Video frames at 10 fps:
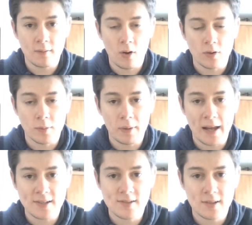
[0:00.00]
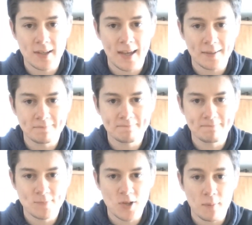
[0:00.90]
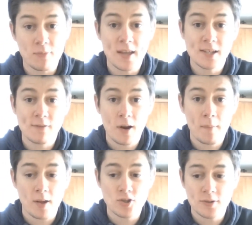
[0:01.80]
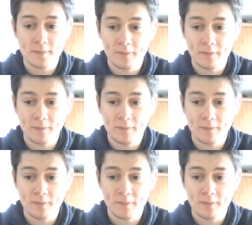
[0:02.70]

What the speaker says: on the black's king. So thanks very much.